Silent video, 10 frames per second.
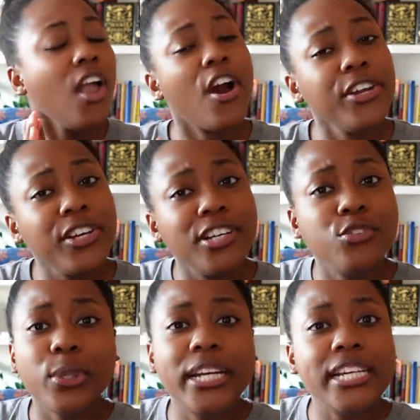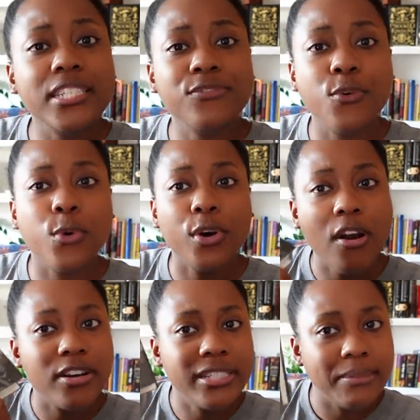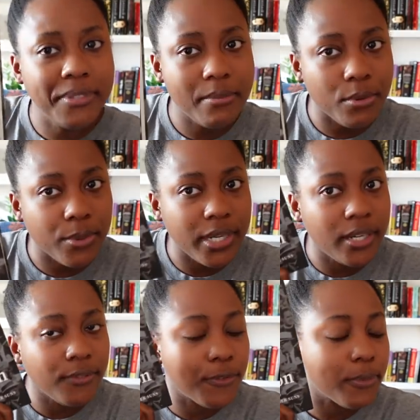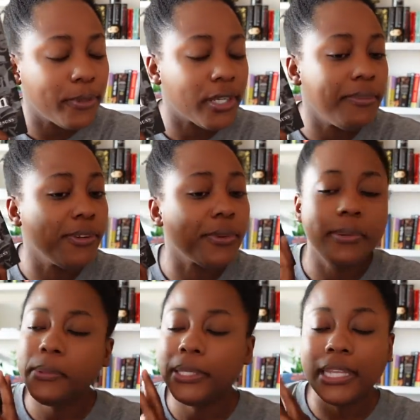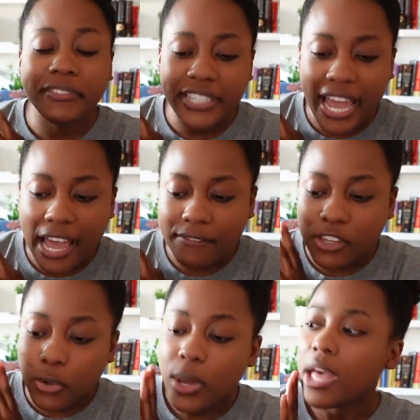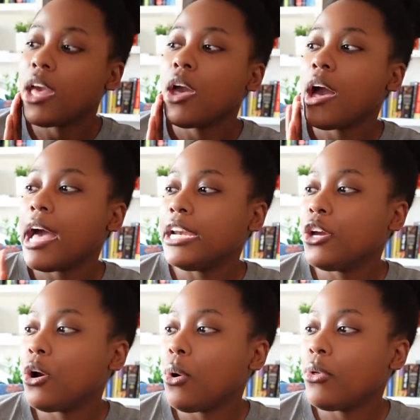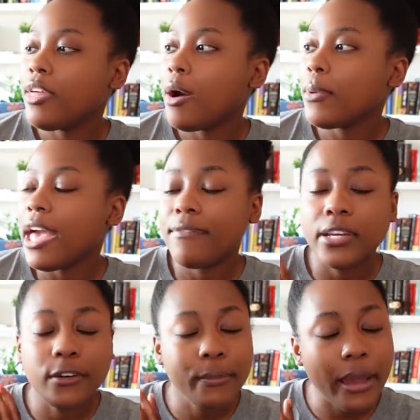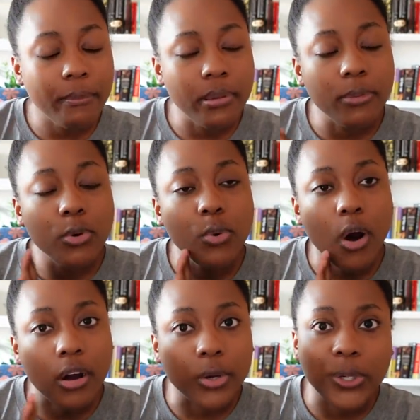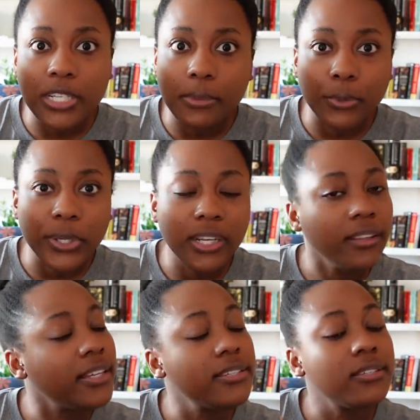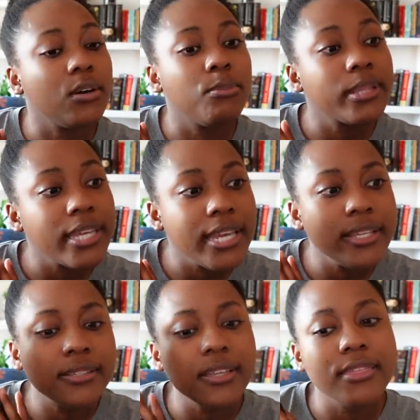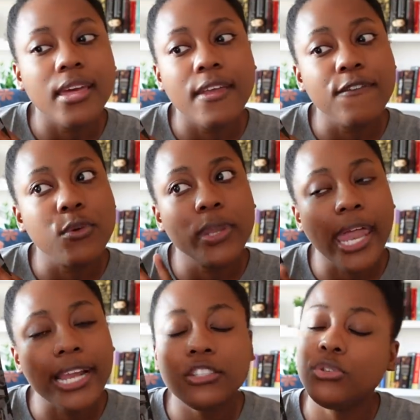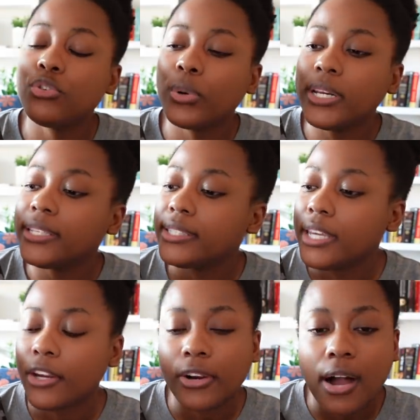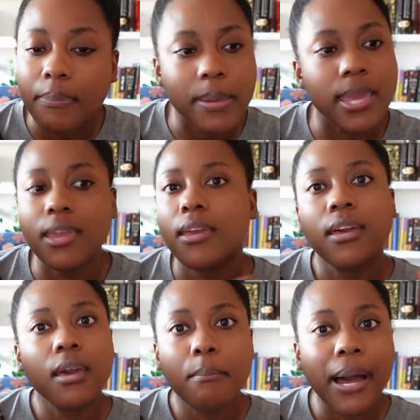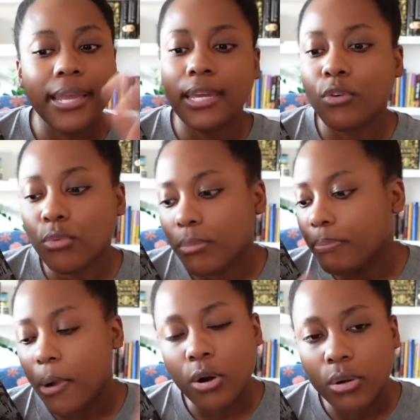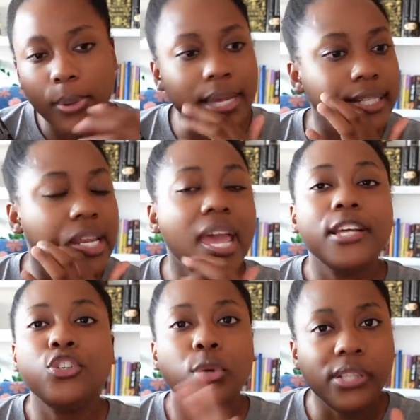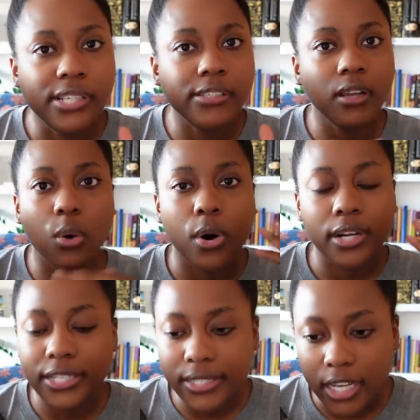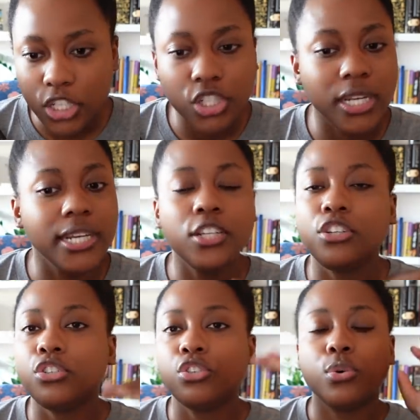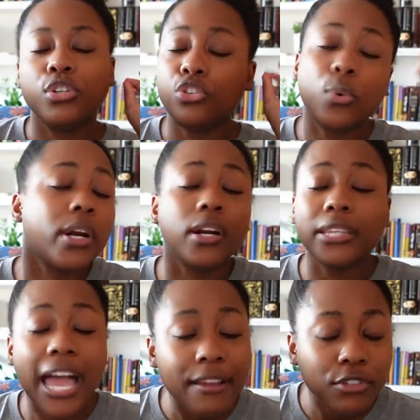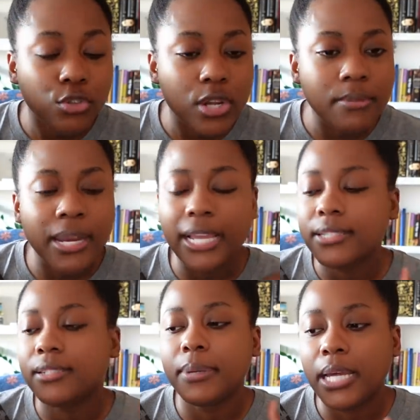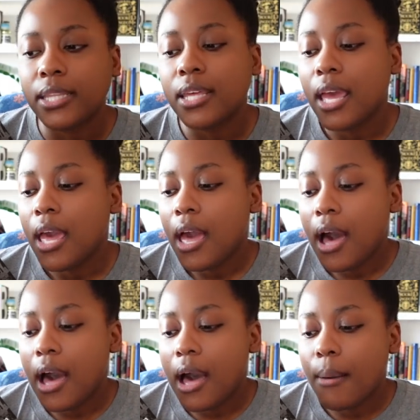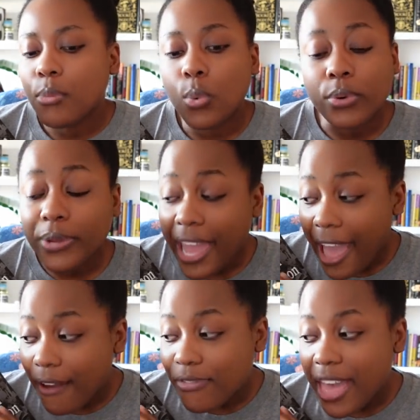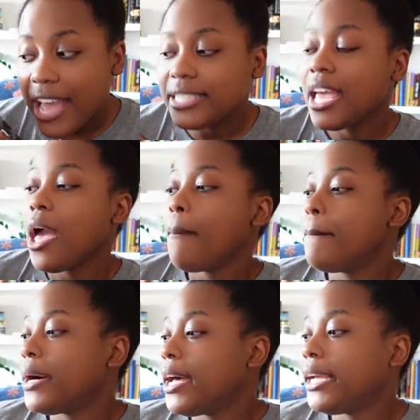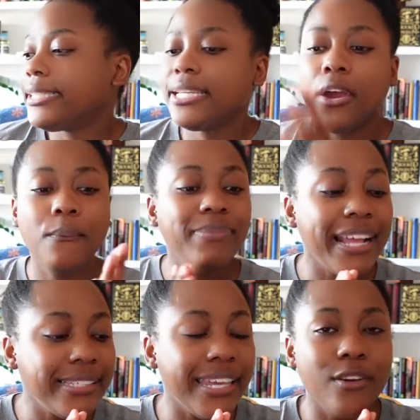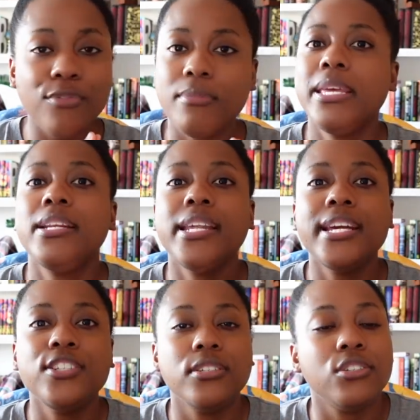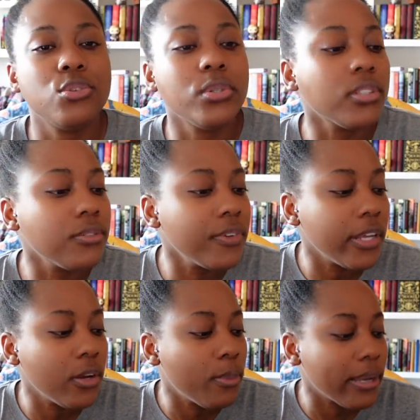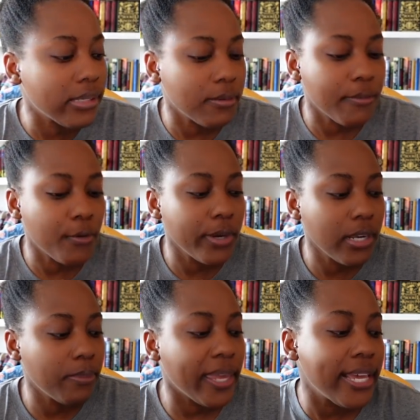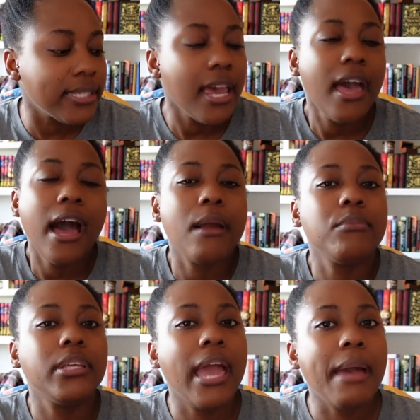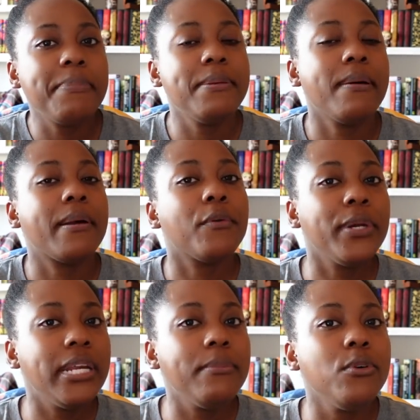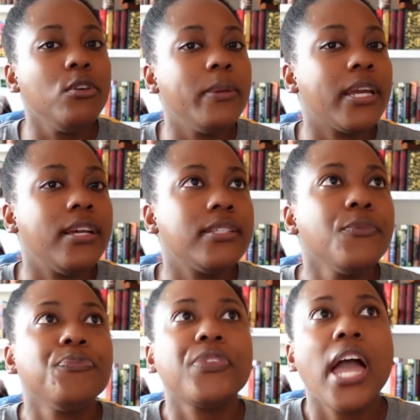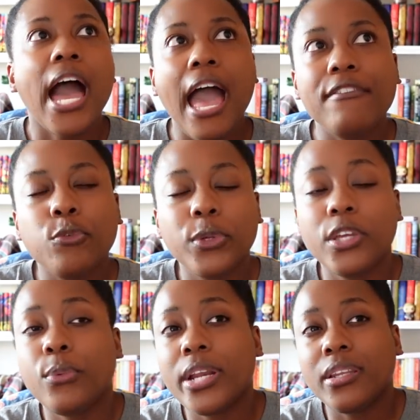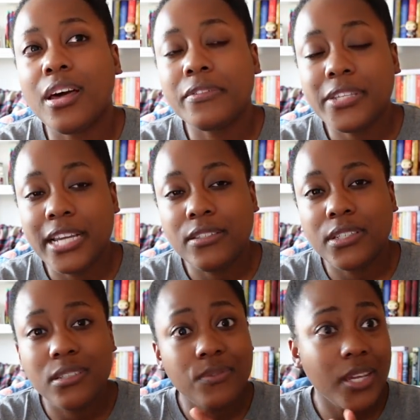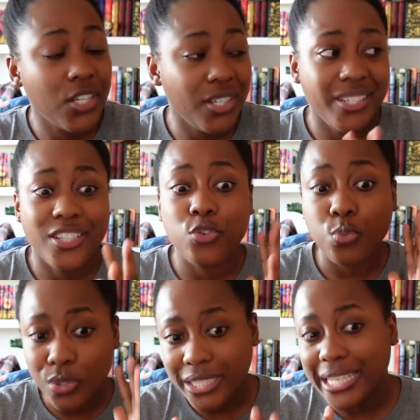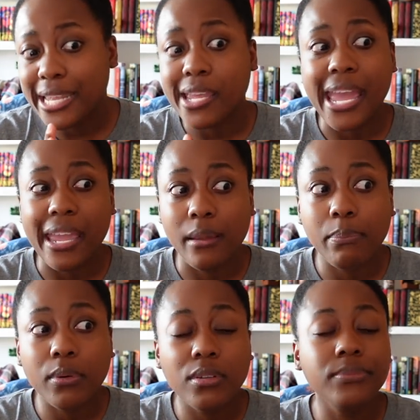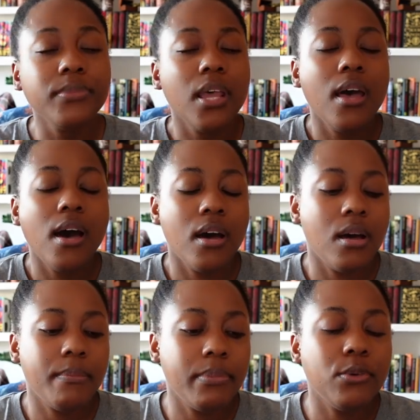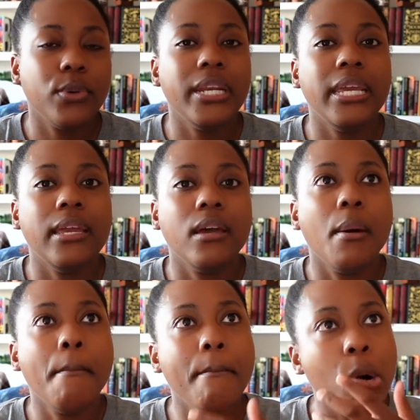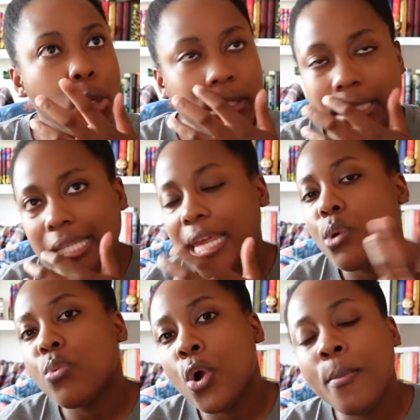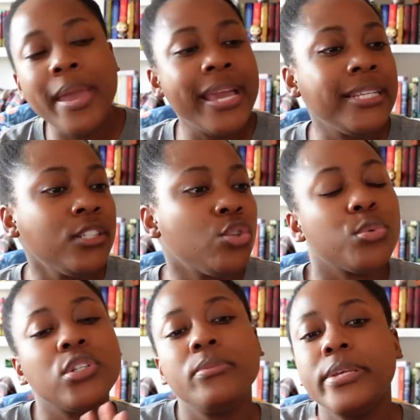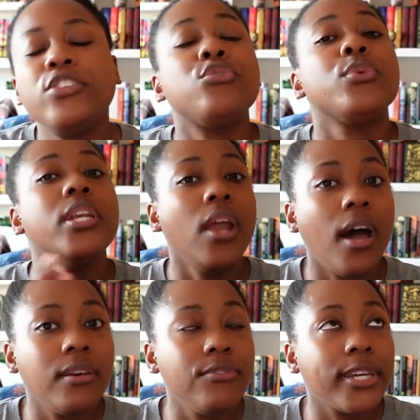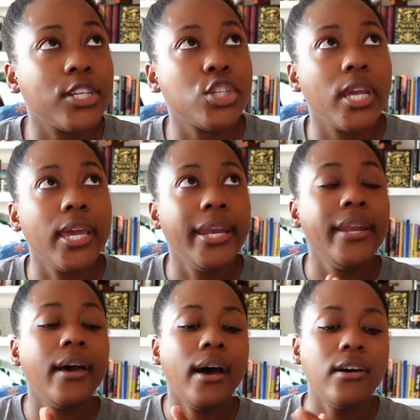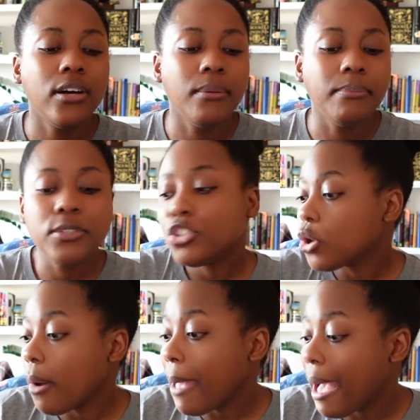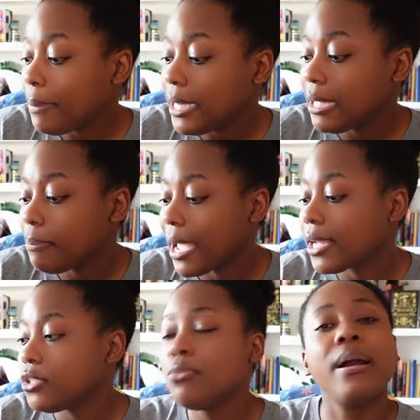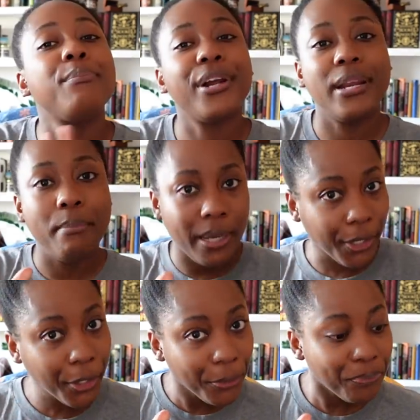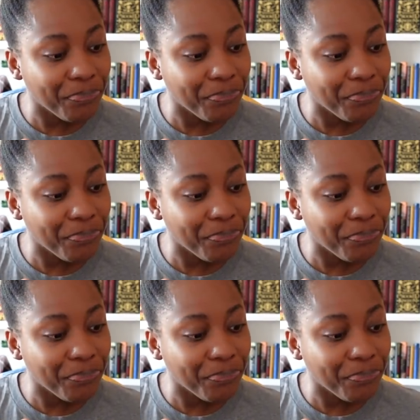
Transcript: Are you going to join us for our September read for Book Community? We would love to have you. I know that we have a good amount of people who are going to be reading this. So please, if you would like to join us, get your copy, buy it, borrow it, join the Discord discussion, join our live stream next month when we have that. But that's it for me today. Just a short little video about some of my reading plans. I'm really happy about my reading mood because I haven't really read a lot of science fiction and fantasy since really like April. Been reading mostly like romance, thriller, mystery, nonfiction. So I'm happy to get back into my bread and butter.